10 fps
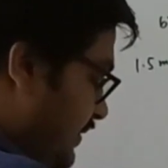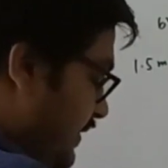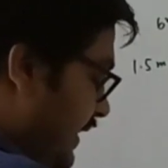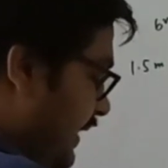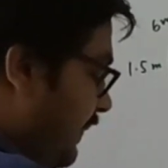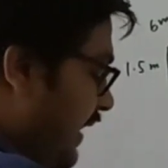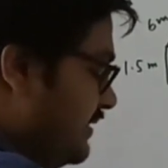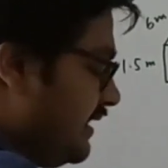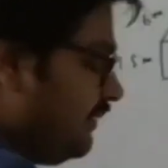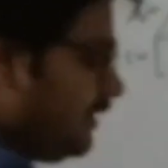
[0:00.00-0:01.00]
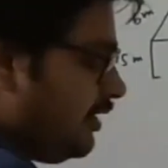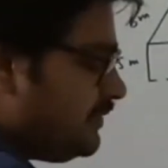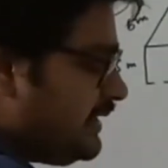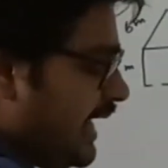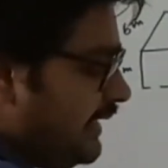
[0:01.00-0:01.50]
If 8 centimeter of
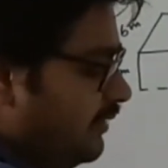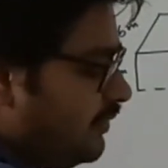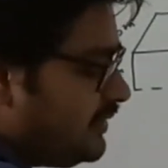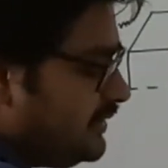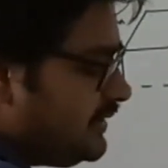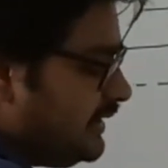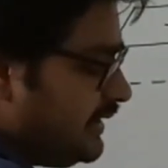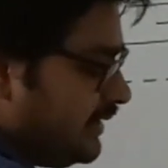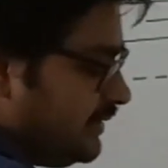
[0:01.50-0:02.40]
standing water is needed,